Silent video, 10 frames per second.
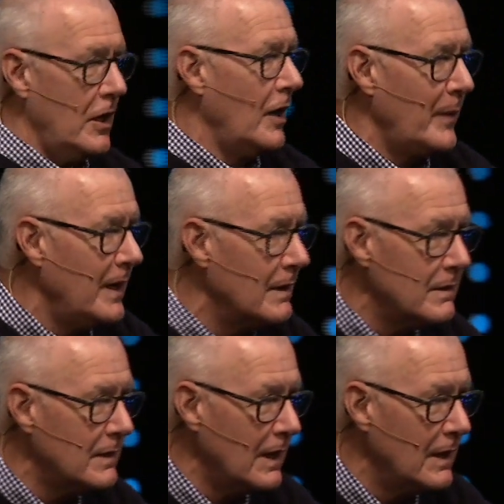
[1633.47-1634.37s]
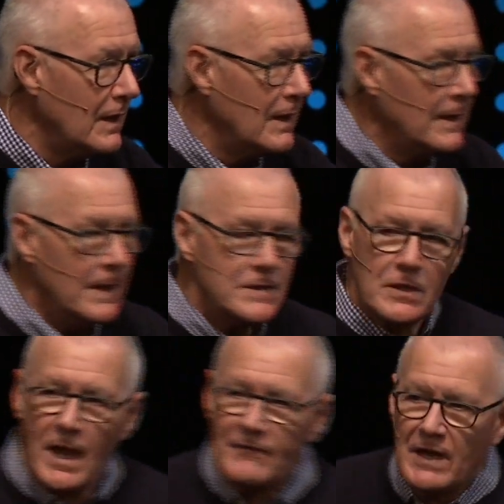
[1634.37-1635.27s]
Are you hearing me? Okay.
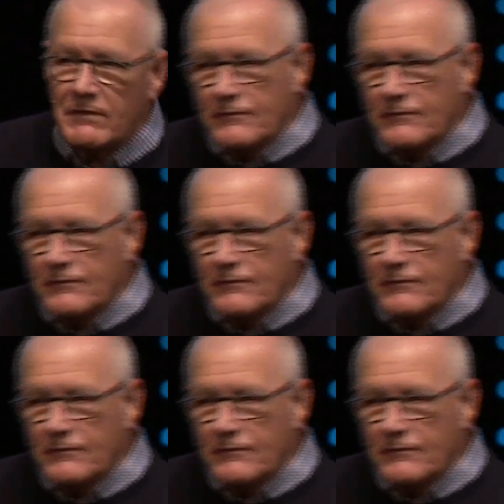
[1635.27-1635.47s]
So you have to